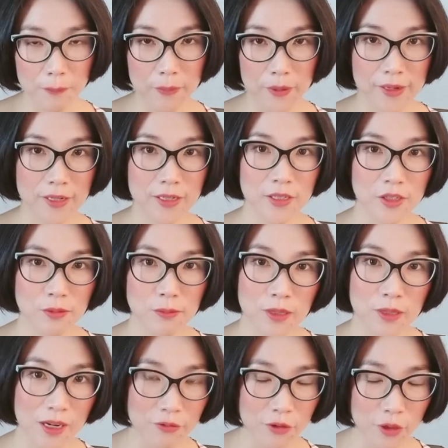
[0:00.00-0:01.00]
but
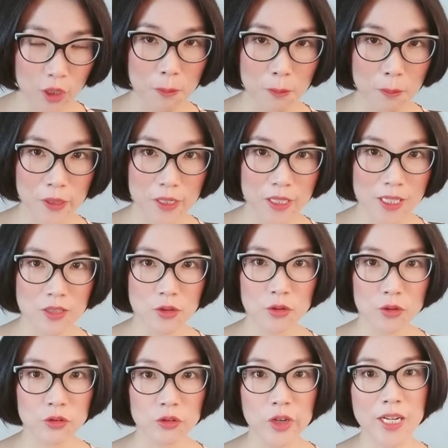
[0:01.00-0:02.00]
private
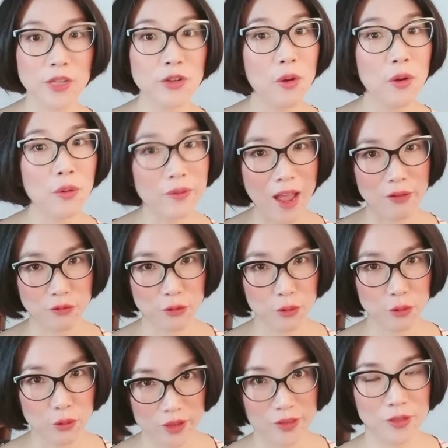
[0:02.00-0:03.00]
companies really don't have
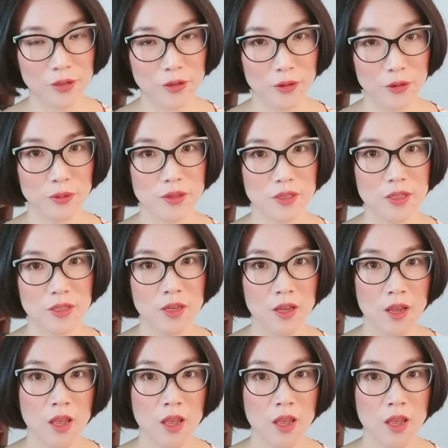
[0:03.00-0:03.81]
to disclose.